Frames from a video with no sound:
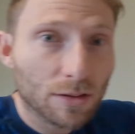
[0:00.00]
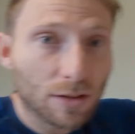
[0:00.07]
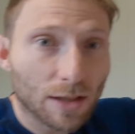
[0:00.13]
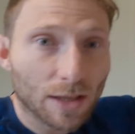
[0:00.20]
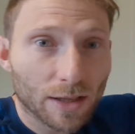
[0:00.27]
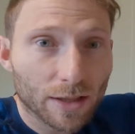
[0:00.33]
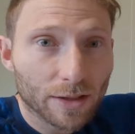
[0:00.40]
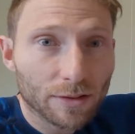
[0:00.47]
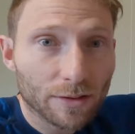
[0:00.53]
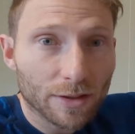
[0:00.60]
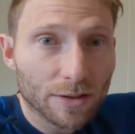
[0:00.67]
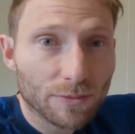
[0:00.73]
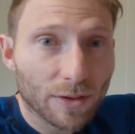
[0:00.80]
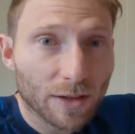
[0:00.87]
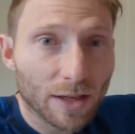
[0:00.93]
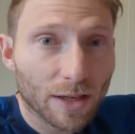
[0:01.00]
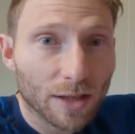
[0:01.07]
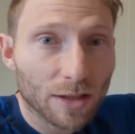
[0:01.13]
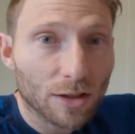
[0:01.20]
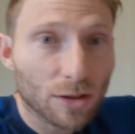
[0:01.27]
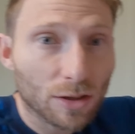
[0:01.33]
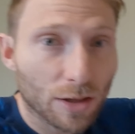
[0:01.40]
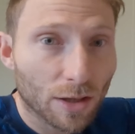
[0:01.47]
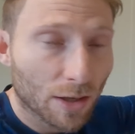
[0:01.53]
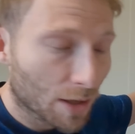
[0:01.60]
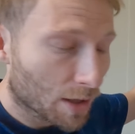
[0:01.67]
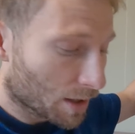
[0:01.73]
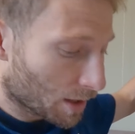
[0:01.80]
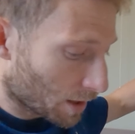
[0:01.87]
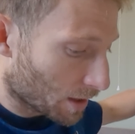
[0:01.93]
like this thing here, look,
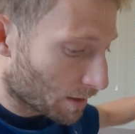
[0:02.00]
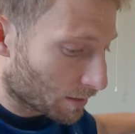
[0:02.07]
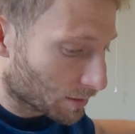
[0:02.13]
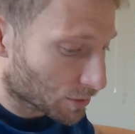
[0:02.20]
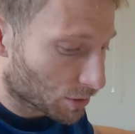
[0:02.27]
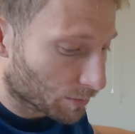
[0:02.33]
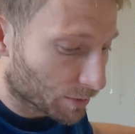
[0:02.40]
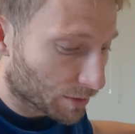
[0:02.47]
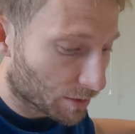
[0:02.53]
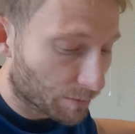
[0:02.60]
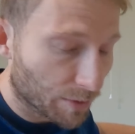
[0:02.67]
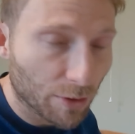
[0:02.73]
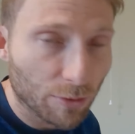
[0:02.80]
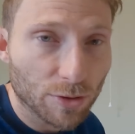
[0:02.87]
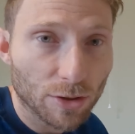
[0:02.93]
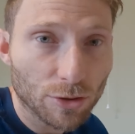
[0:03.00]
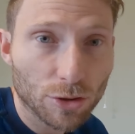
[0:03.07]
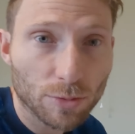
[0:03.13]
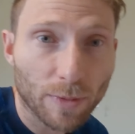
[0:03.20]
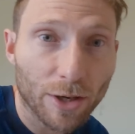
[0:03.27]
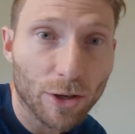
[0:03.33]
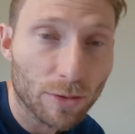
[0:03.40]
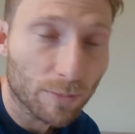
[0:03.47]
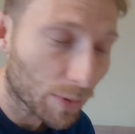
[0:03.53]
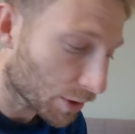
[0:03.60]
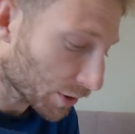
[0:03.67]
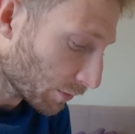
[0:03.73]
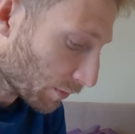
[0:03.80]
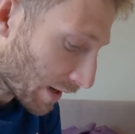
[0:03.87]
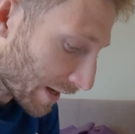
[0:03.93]
and some of them using just my own
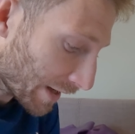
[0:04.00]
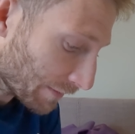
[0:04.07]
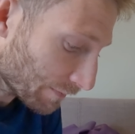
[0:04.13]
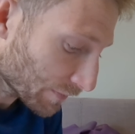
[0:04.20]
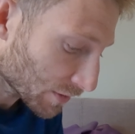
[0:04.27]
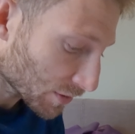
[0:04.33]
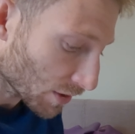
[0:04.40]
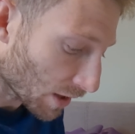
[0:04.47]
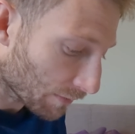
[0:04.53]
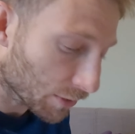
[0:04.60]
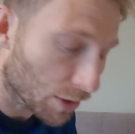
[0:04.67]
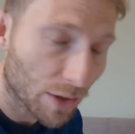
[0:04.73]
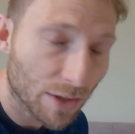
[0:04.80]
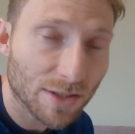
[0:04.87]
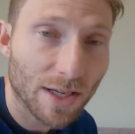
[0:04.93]
body weight. So I've got a